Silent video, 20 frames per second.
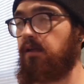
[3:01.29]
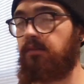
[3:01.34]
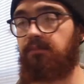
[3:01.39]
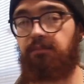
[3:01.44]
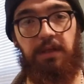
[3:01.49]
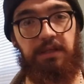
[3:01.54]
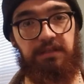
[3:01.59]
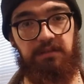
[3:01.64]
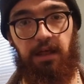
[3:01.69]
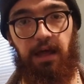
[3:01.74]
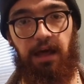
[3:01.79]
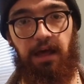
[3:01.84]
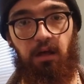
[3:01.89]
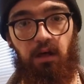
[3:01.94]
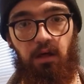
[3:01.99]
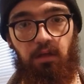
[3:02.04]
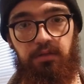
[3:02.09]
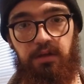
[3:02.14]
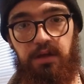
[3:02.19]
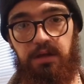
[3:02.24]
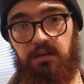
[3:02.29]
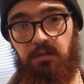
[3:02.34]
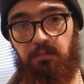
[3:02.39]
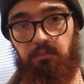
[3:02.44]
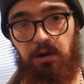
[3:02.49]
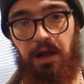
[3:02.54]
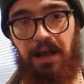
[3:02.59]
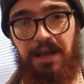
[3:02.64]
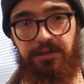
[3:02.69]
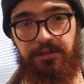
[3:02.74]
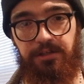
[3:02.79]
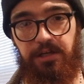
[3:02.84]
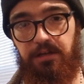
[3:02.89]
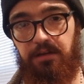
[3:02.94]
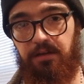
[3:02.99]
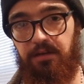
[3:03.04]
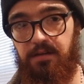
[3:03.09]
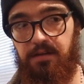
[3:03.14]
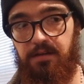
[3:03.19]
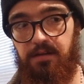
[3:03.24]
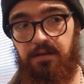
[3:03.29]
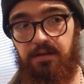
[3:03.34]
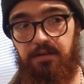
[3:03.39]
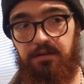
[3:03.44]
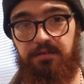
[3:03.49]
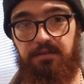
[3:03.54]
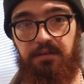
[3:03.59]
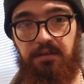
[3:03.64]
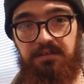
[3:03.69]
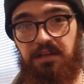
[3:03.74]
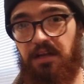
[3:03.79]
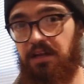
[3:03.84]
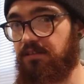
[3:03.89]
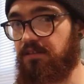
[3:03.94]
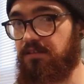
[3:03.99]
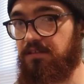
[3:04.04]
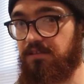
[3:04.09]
mental health and depression does not